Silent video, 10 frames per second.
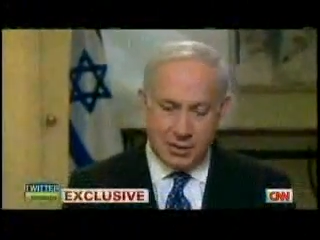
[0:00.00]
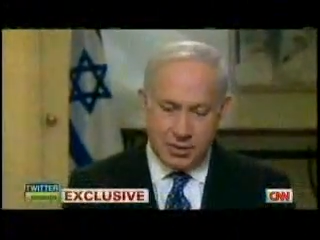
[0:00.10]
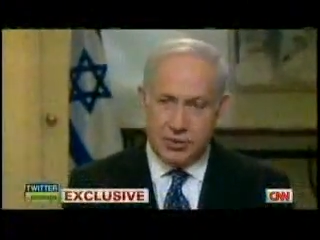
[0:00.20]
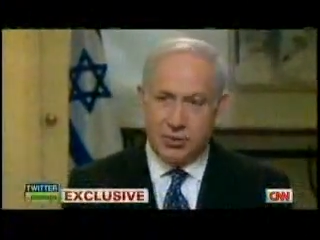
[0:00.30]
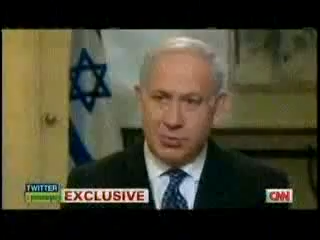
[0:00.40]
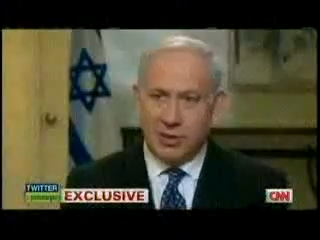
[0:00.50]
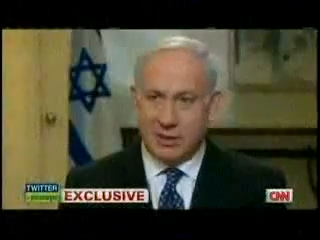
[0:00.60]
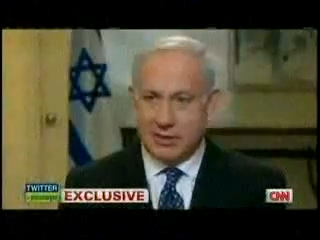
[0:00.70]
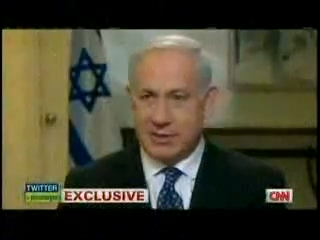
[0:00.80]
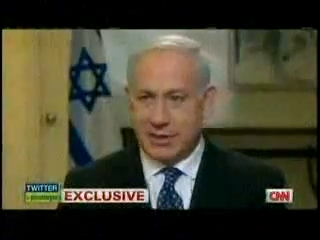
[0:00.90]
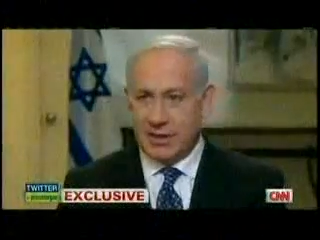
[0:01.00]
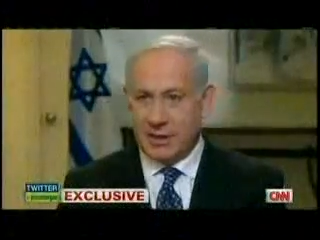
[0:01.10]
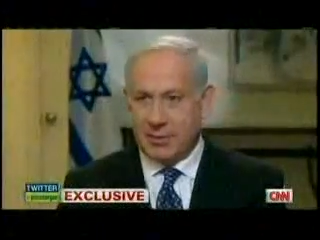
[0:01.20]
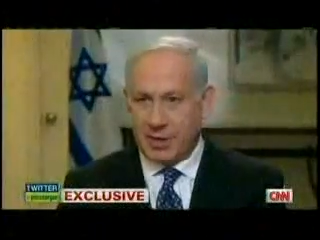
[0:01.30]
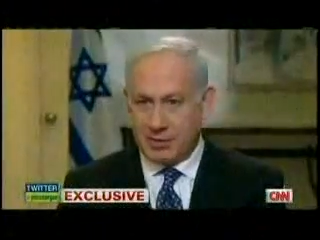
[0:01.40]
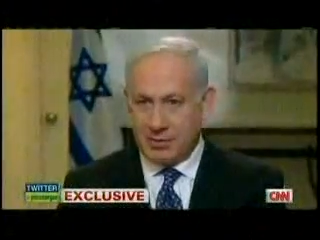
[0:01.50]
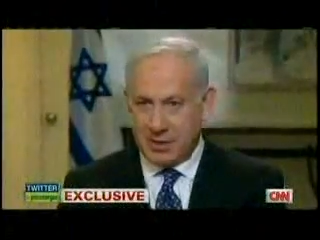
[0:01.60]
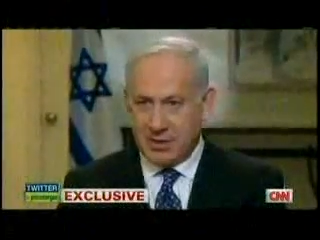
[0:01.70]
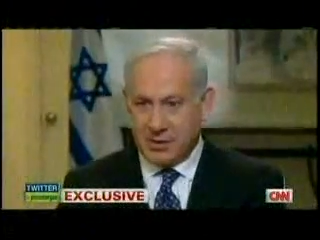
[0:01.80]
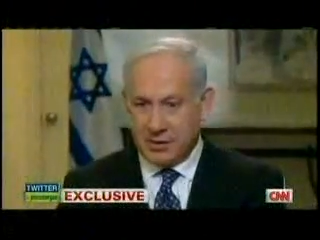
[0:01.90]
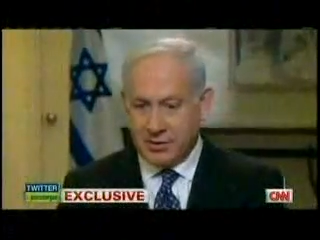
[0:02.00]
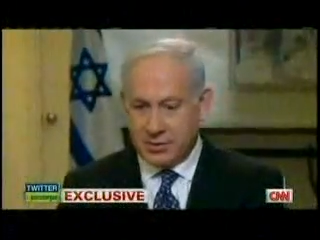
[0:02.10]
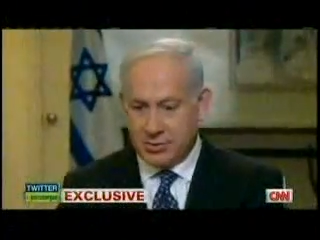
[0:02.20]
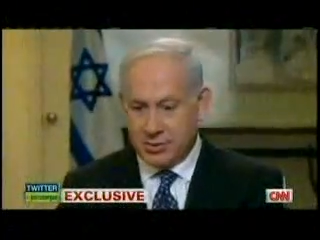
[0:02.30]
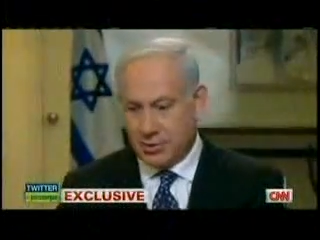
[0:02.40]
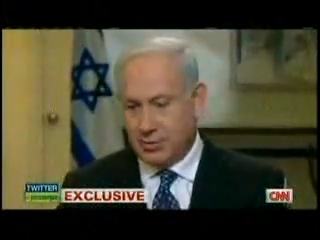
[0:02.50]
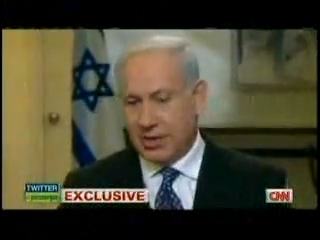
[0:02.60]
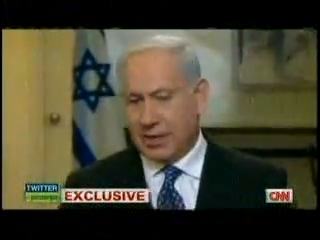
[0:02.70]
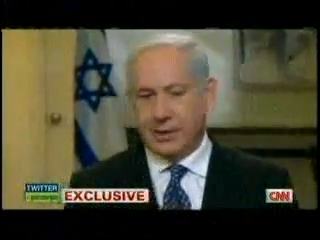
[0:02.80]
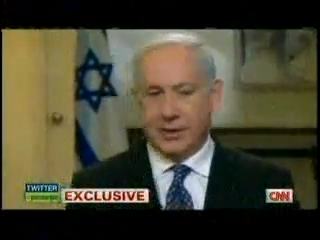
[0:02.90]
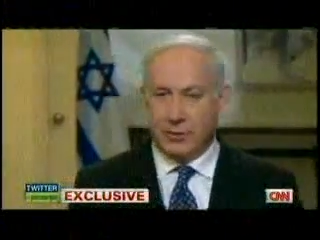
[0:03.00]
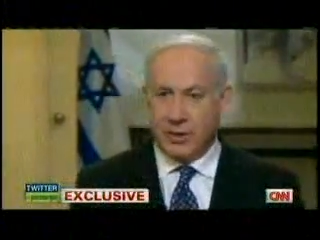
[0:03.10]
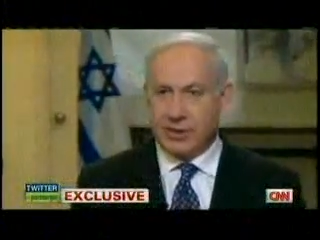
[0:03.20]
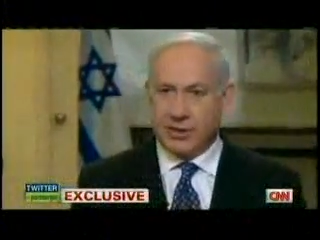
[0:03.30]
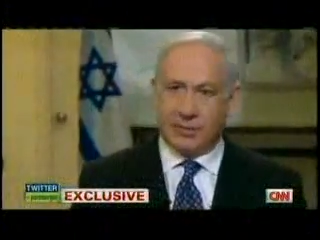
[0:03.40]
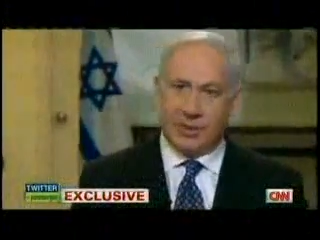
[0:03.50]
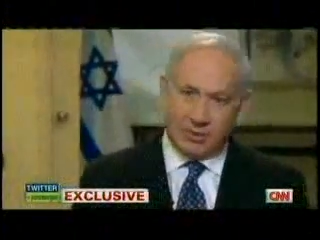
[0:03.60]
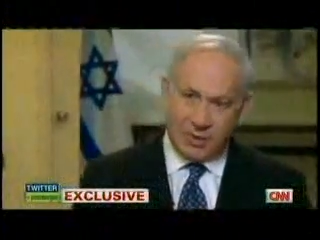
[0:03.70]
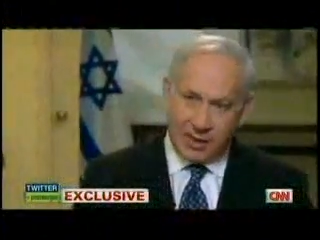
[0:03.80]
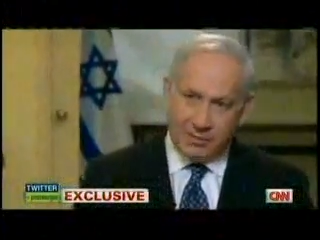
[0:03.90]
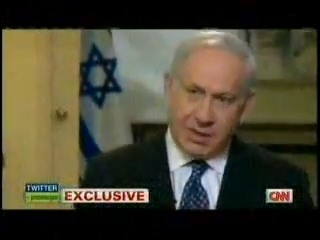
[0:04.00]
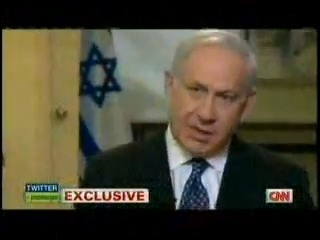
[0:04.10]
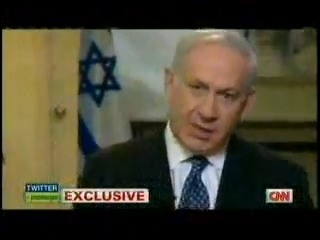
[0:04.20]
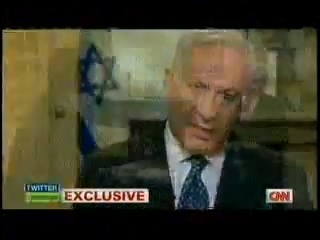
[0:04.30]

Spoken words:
You know, a Jew builds an apartment in the Jewish homeland. What a terrible crime.